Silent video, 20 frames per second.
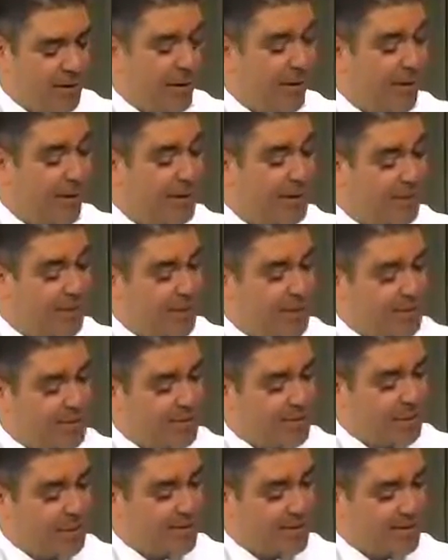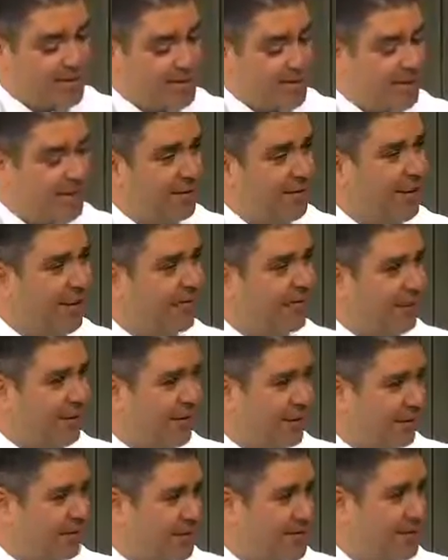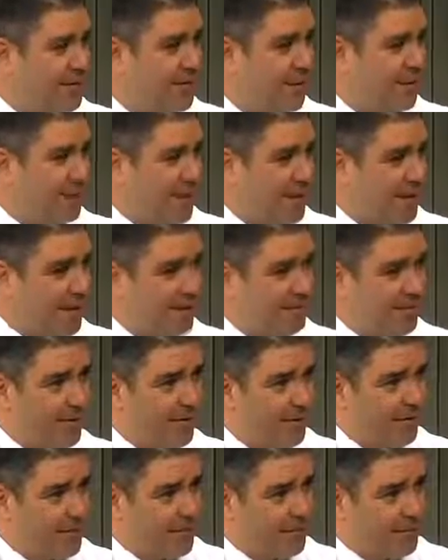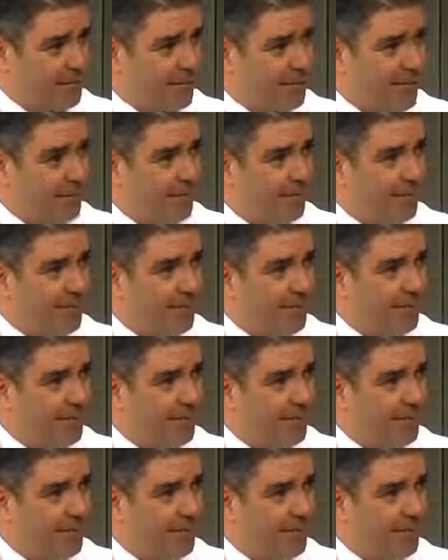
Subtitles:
A lot of the patients will come in and say that they're having numbness in their pinky finger as well.